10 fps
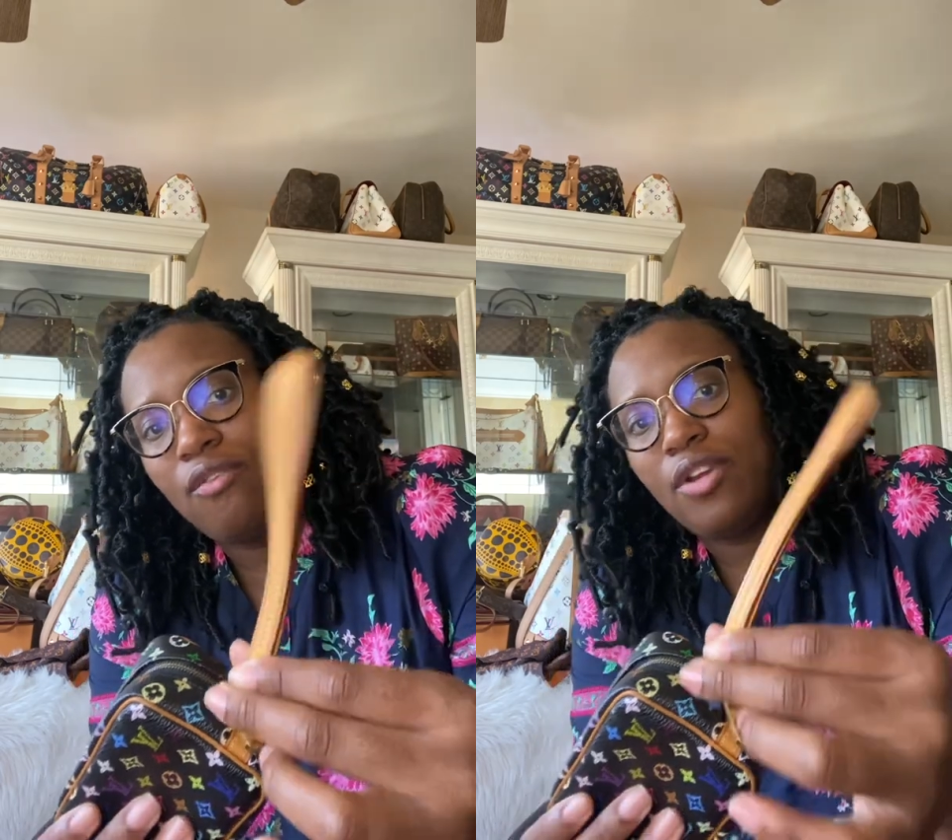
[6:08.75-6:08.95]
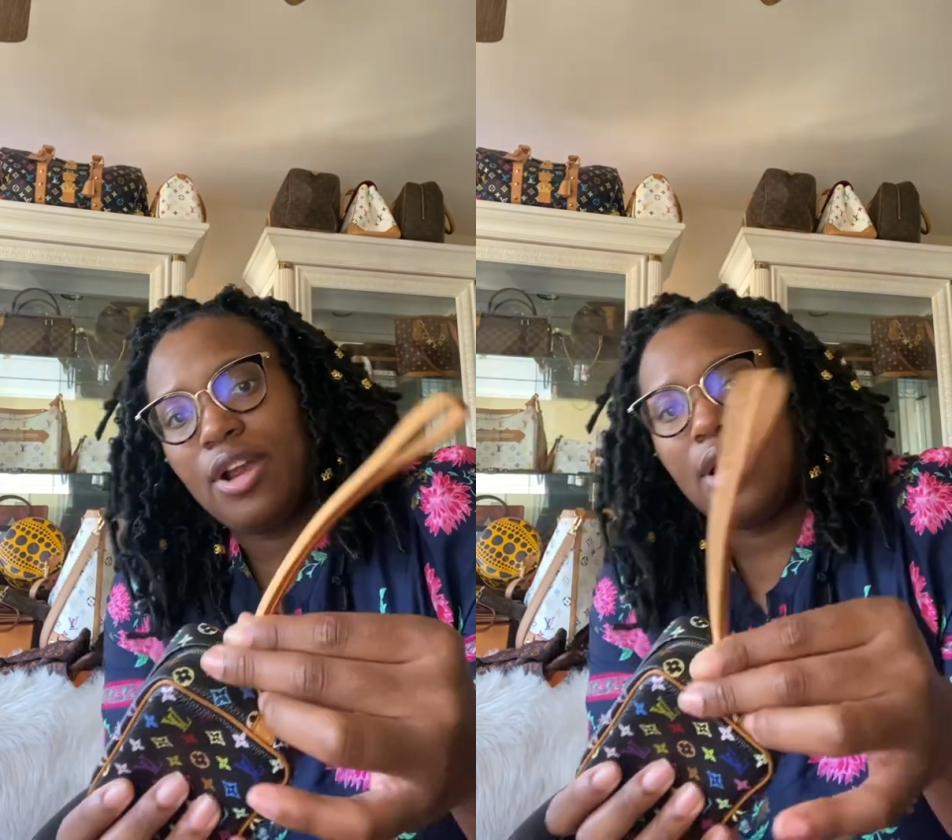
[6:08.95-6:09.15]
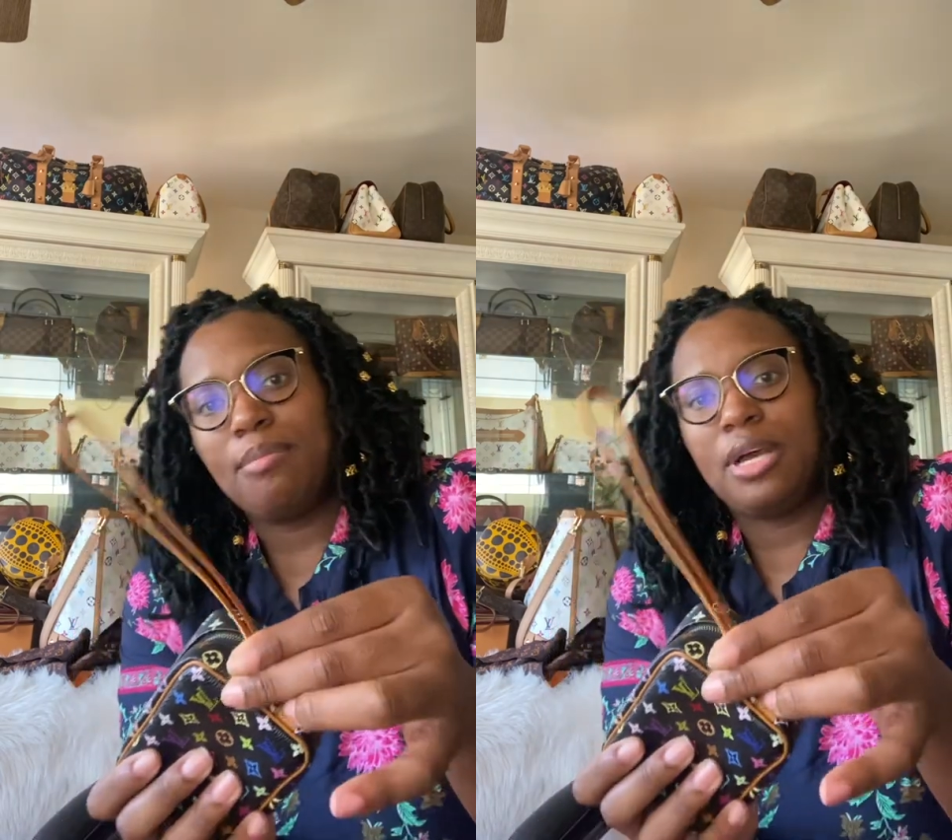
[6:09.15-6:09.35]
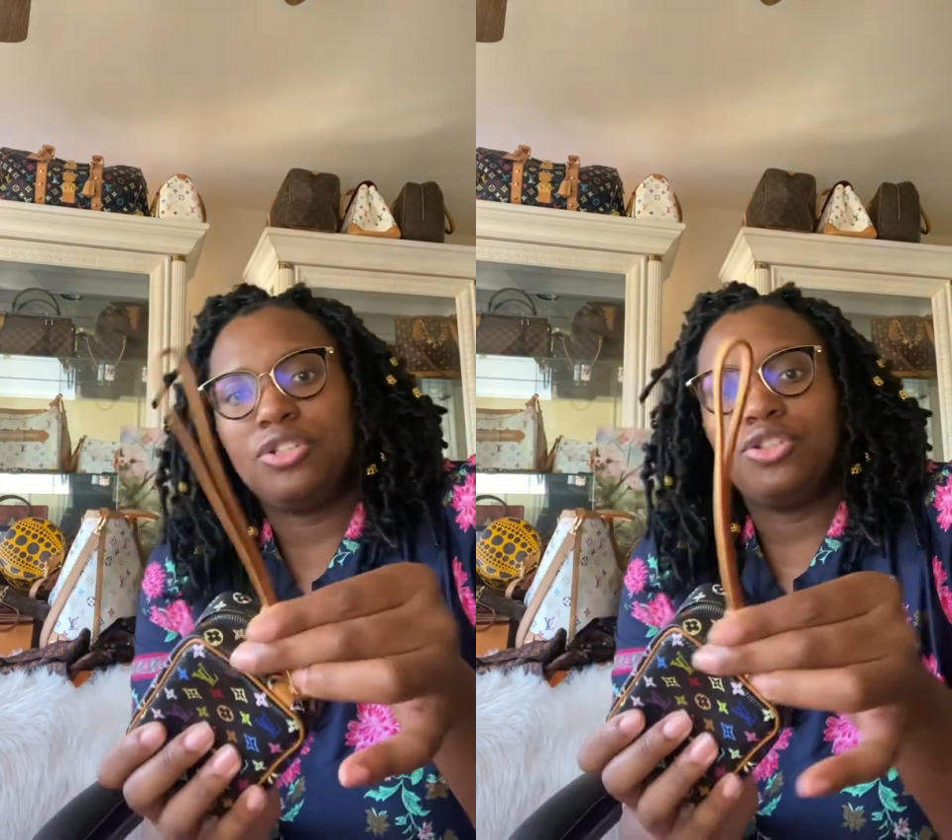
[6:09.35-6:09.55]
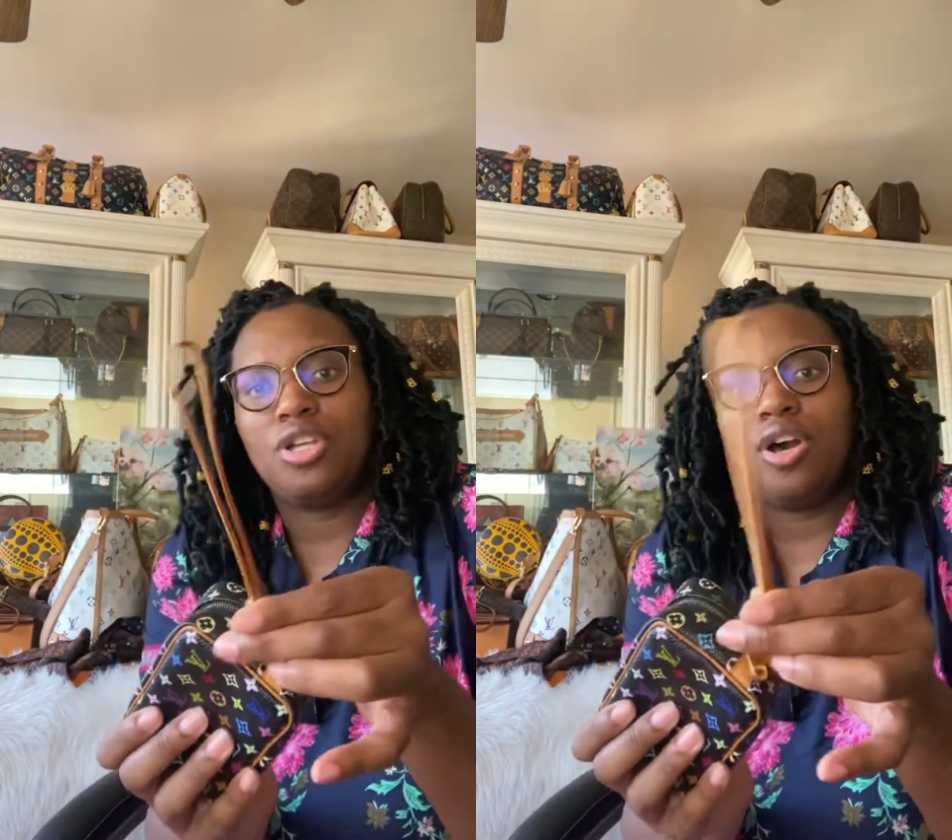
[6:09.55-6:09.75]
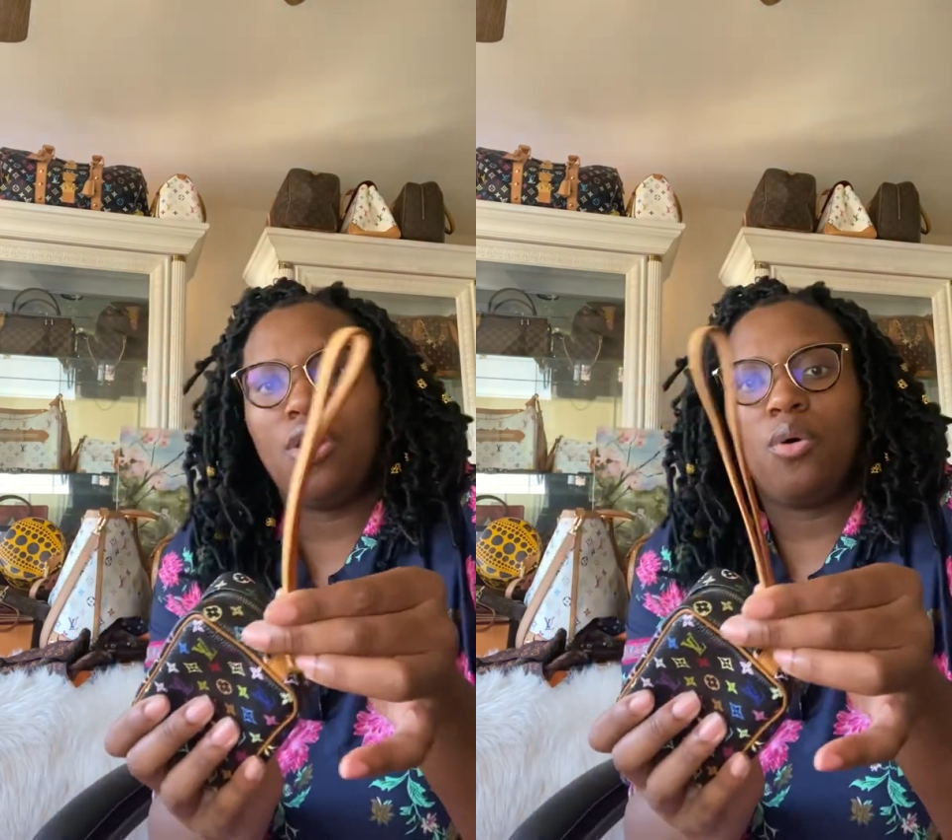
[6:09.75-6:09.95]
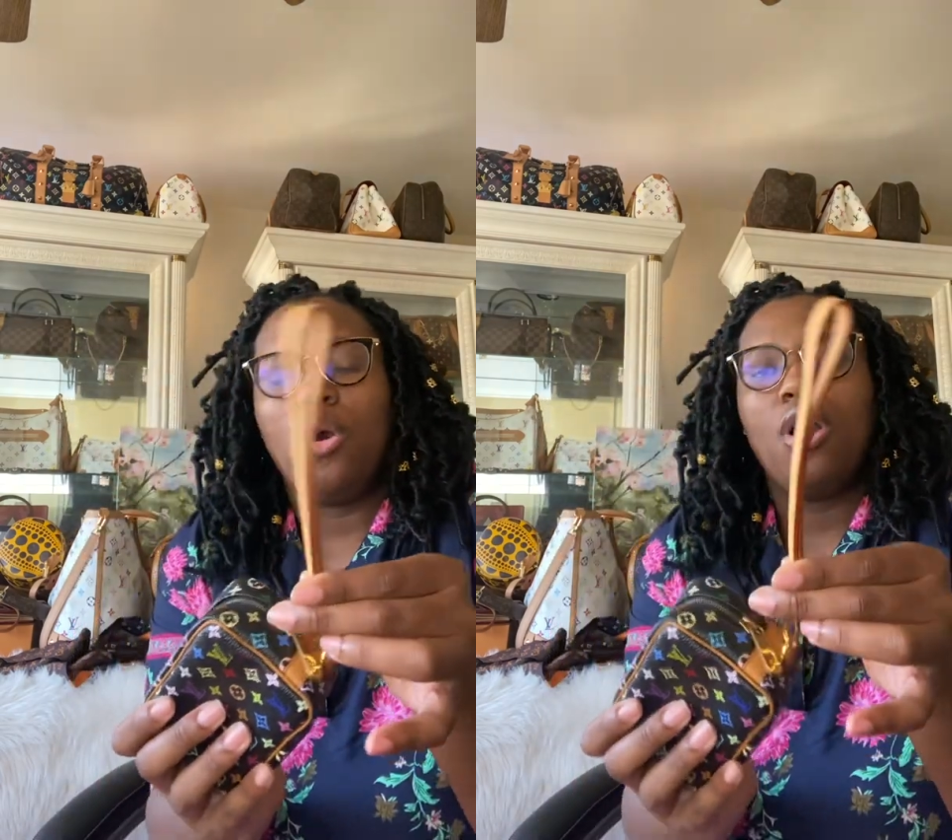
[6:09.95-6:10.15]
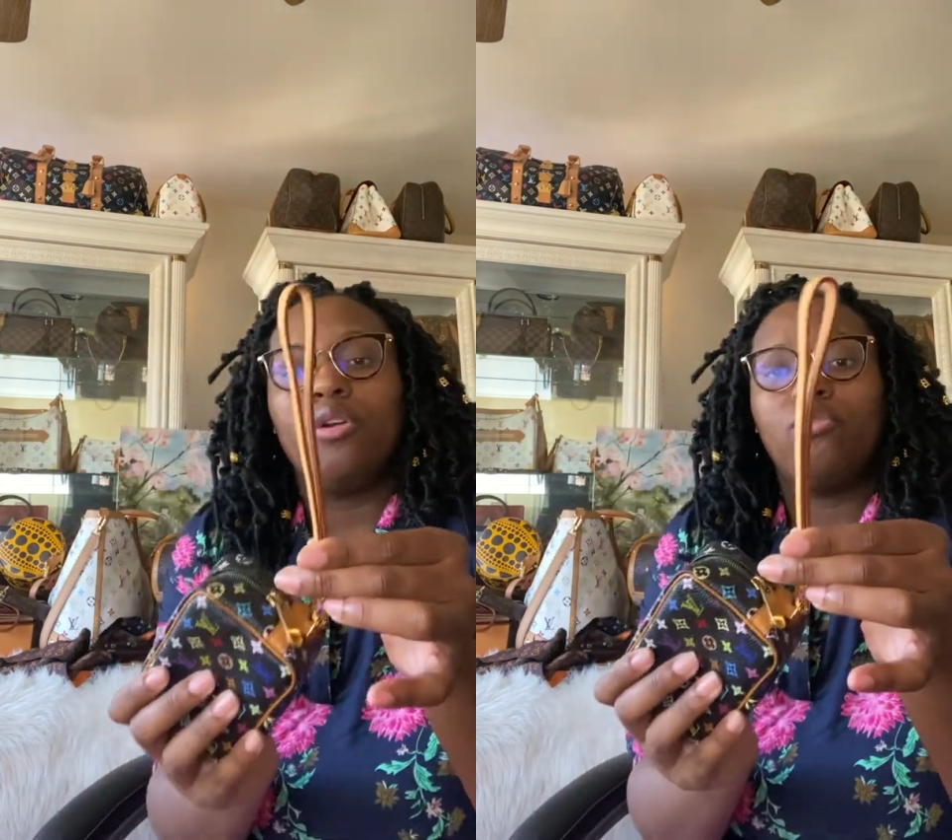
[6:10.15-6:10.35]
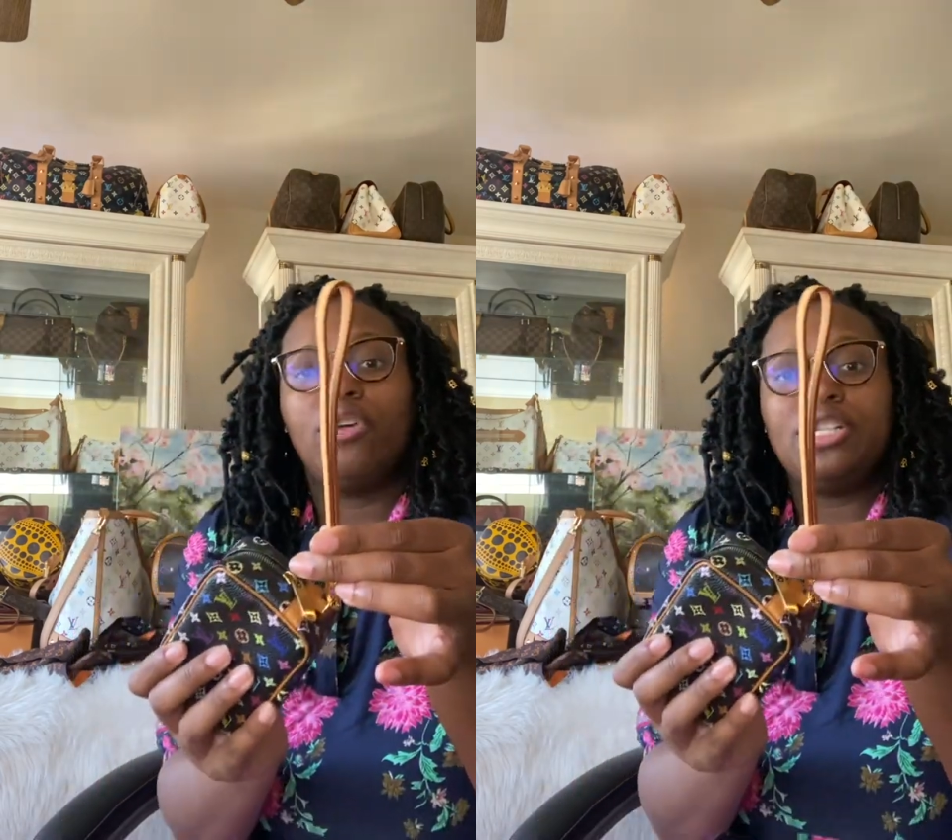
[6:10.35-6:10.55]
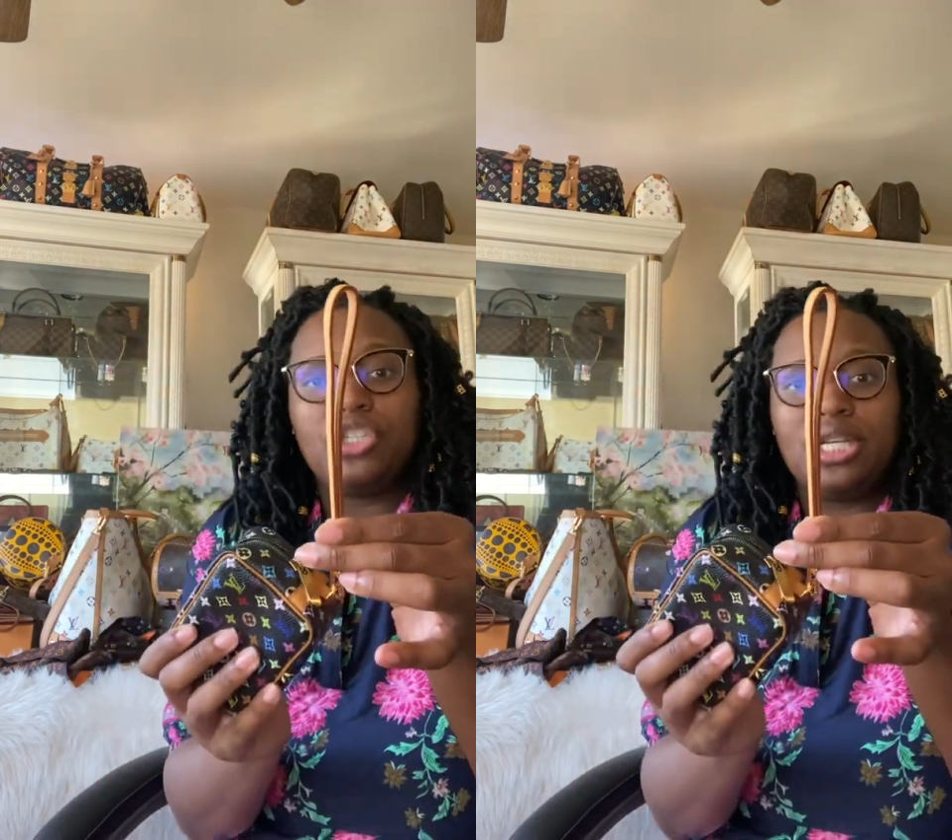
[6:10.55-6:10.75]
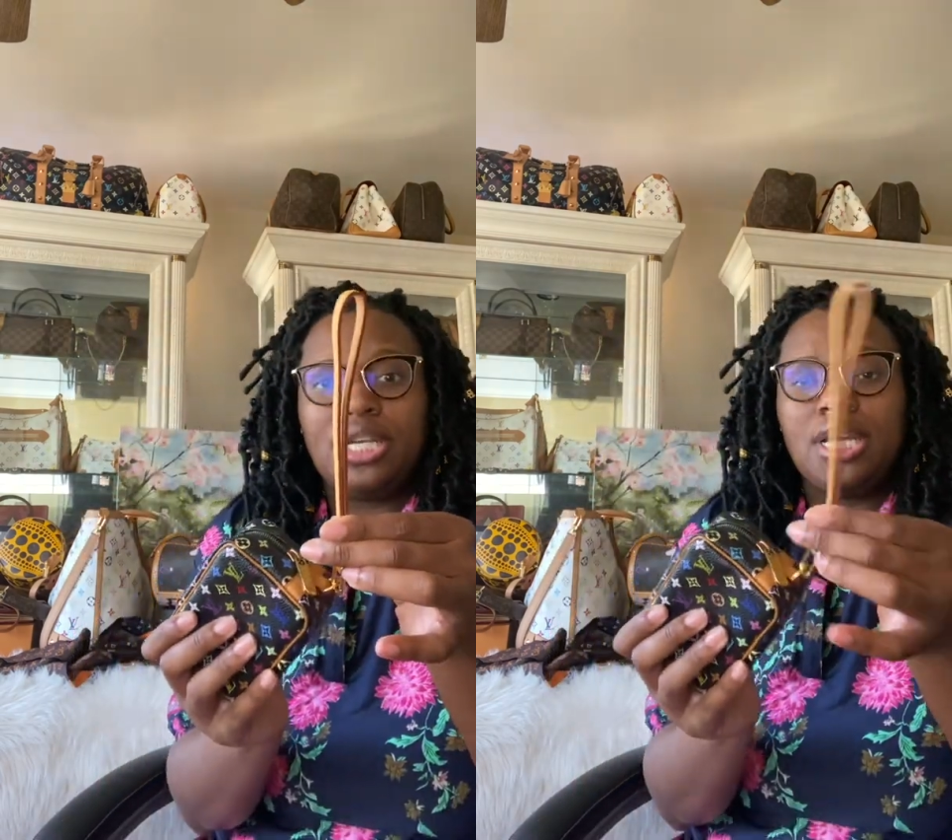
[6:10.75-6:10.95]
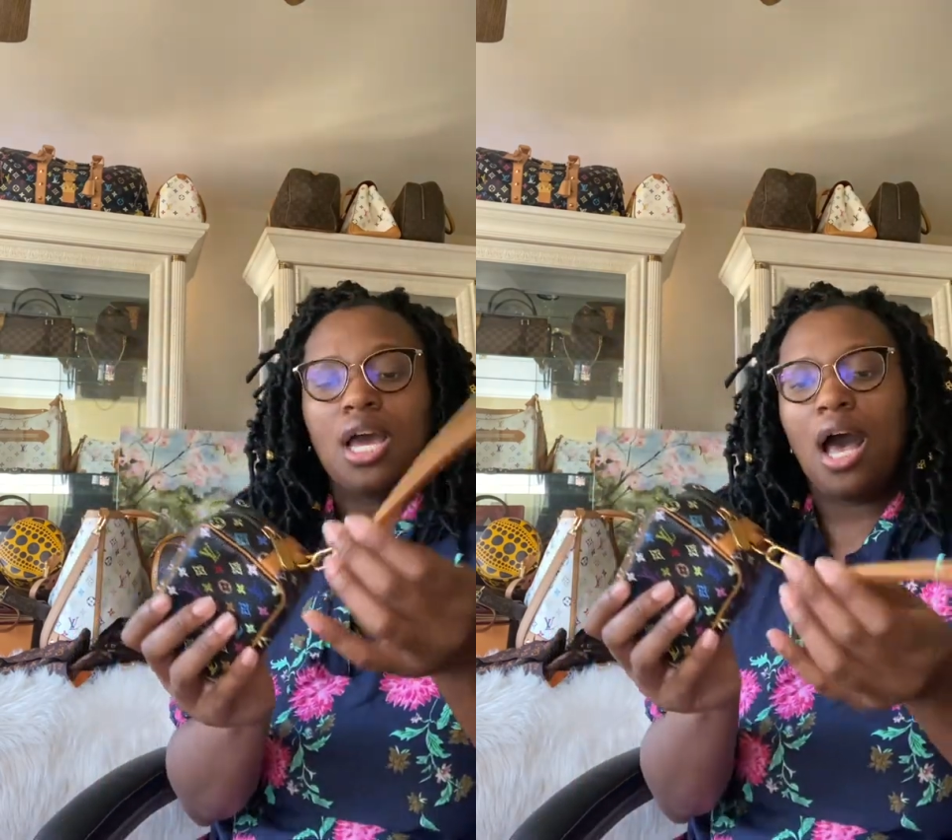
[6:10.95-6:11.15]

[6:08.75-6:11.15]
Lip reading: very much so rigid.